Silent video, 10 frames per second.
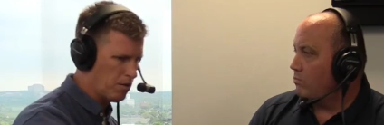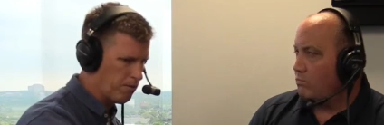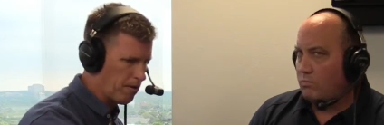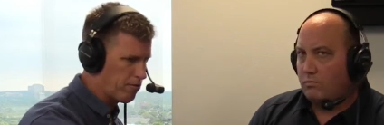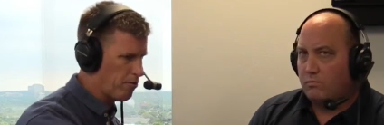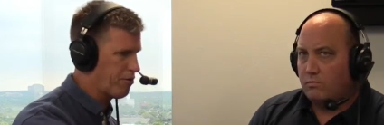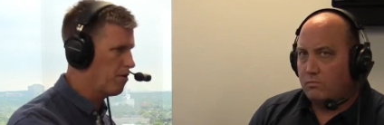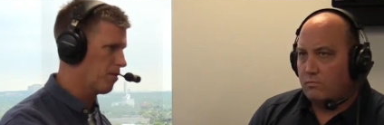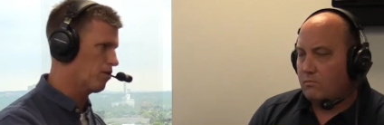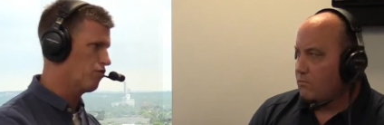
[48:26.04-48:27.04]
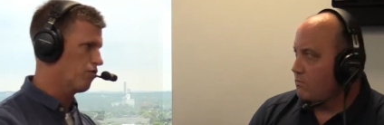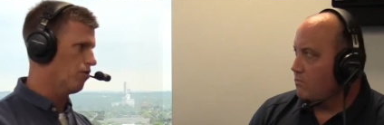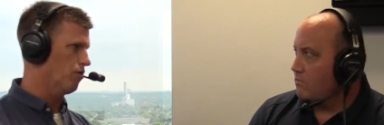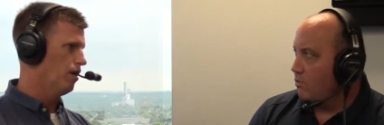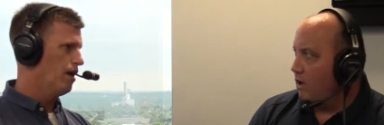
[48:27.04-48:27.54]
Speaker 1: to place their thumb in
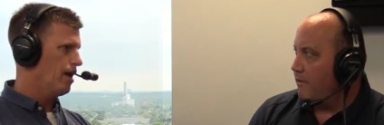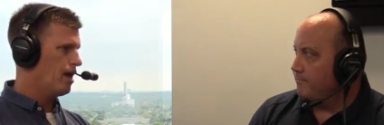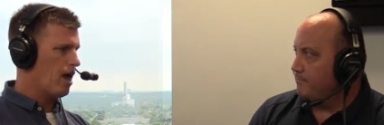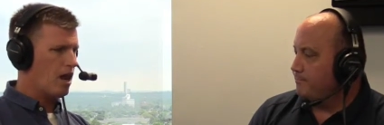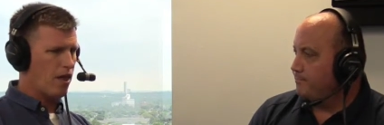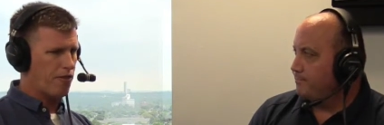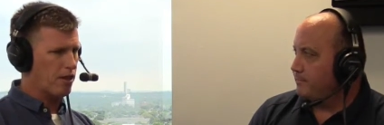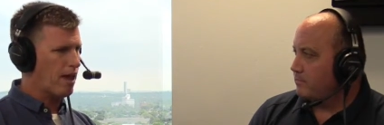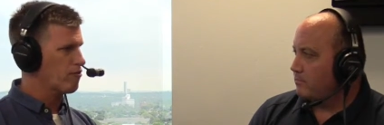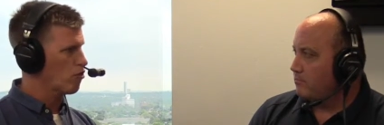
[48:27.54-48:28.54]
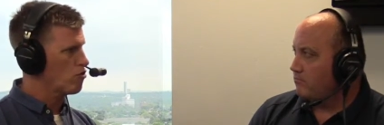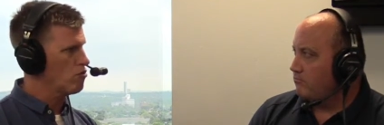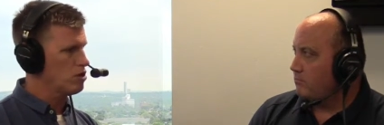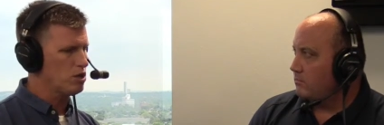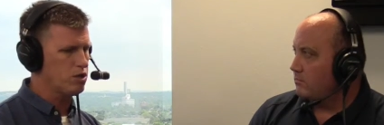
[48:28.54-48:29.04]
control. Right. And, and I think that's a
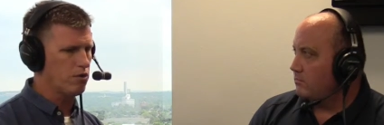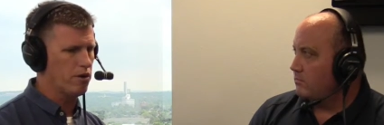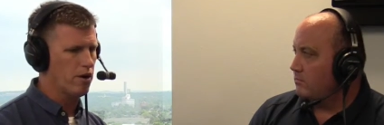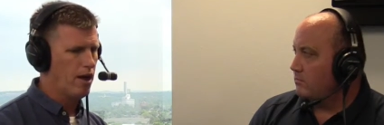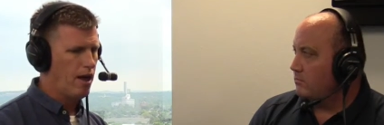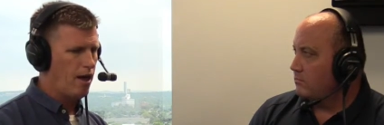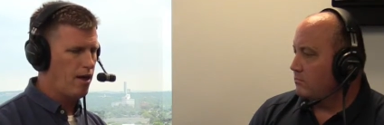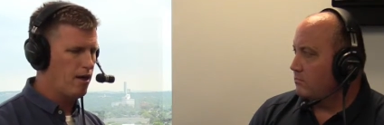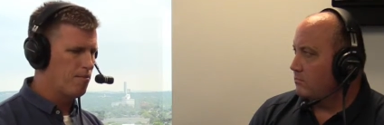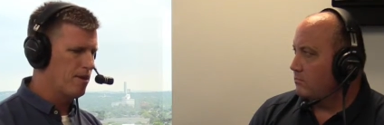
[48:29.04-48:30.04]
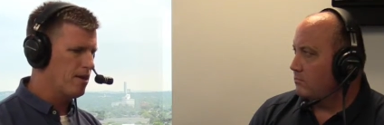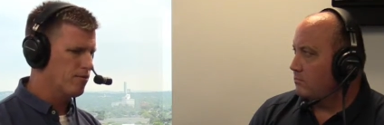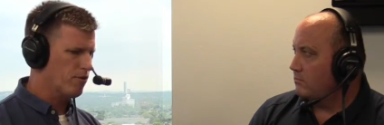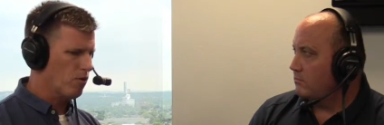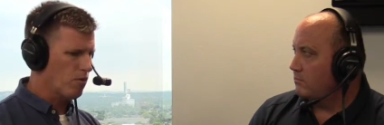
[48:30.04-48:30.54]
huge issue here. Um, and
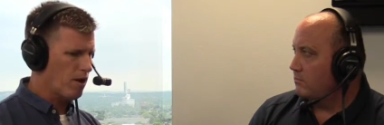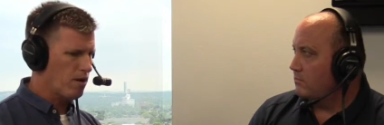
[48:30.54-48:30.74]
so